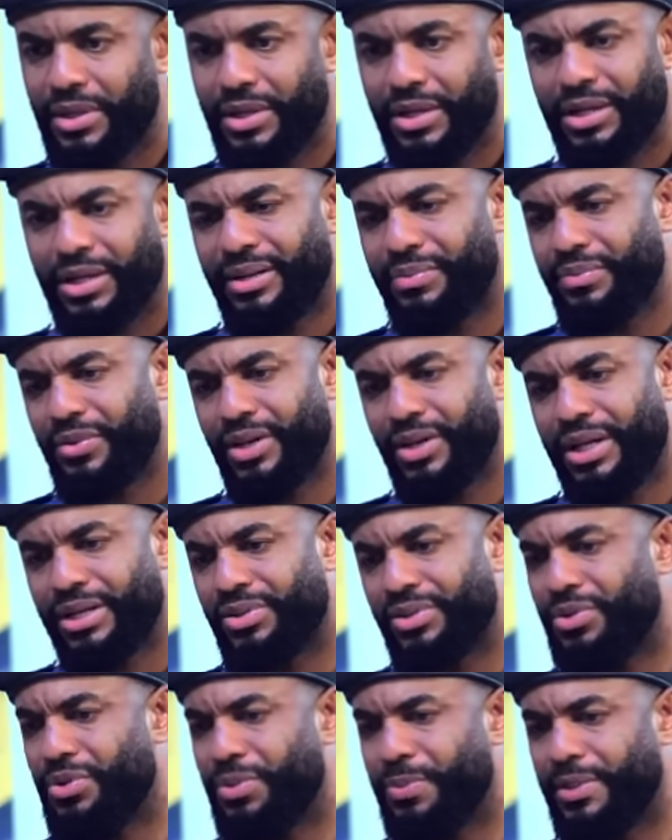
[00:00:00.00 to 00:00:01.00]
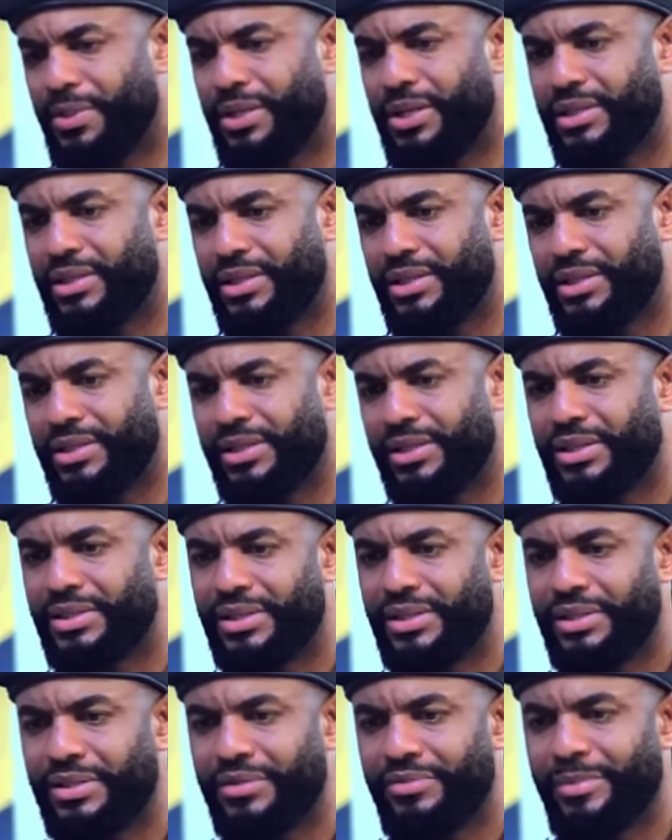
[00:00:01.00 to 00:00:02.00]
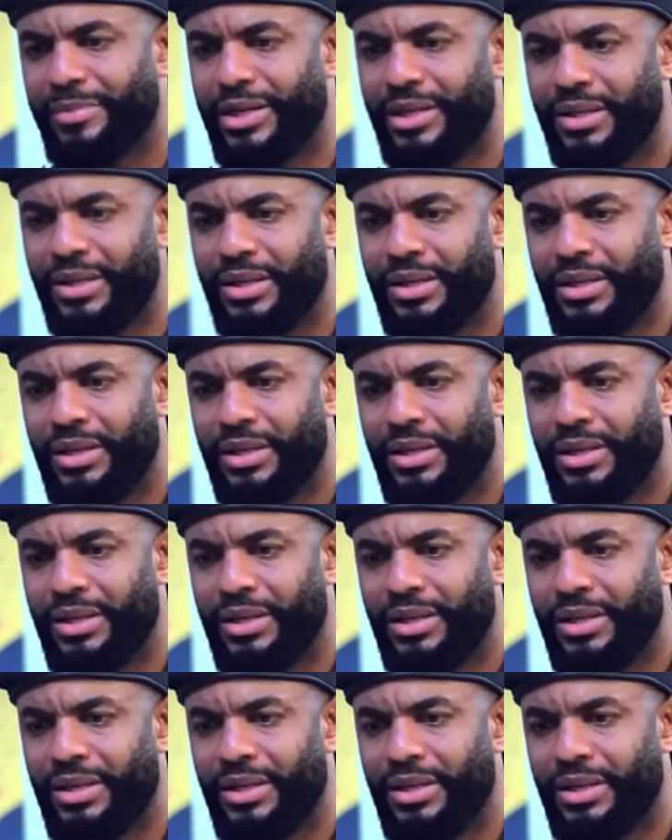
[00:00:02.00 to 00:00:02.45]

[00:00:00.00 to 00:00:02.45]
I'm not that stupid and insensitive, ma.